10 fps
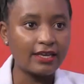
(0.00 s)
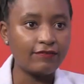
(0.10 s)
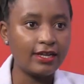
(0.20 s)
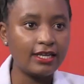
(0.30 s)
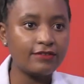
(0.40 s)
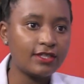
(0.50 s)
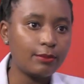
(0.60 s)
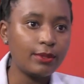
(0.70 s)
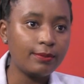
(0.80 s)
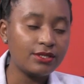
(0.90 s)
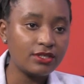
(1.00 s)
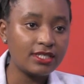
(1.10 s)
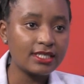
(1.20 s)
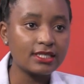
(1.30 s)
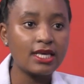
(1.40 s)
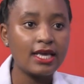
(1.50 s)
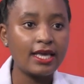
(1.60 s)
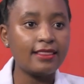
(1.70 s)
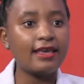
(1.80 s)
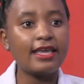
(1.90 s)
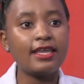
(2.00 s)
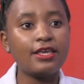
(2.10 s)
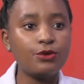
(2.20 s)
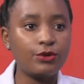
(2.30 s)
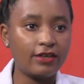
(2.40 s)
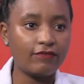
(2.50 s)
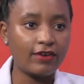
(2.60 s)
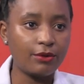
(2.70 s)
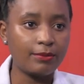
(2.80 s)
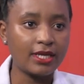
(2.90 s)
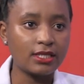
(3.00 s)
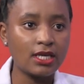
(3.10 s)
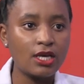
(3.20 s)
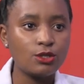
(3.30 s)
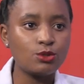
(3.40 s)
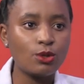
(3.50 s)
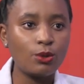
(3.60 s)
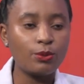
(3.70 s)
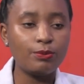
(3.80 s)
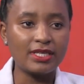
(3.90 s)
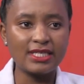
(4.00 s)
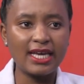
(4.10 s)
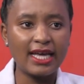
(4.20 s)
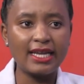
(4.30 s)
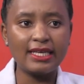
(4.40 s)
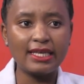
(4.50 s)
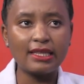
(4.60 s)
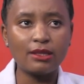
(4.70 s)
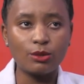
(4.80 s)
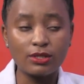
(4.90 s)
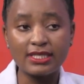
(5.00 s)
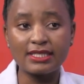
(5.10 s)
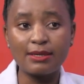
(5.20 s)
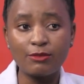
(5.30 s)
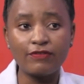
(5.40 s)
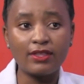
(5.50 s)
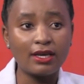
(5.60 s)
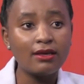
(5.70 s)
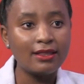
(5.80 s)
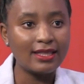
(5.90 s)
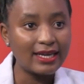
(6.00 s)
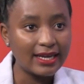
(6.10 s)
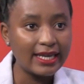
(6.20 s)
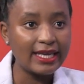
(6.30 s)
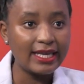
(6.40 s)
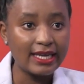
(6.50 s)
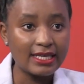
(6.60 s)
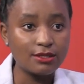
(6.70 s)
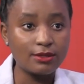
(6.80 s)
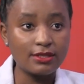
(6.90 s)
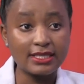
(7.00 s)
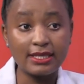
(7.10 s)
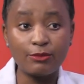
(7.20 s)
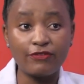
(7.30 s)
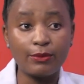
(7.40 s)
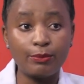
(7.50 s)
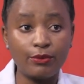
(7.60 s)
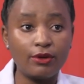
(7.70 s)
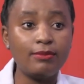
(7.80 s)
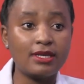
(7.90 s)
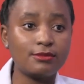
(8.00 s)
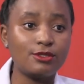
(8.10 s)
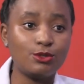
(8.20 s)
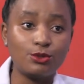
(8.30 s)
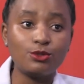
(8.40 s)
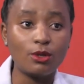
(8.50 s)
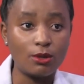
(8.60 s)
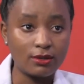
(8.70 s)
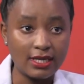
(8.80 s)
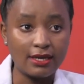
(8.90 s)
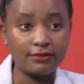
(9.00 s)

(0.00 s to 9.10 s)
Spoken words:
left the perpetrators and they're in a new environment. So basically, those are some of the gray areas. Those are some of the problems due to lockdown.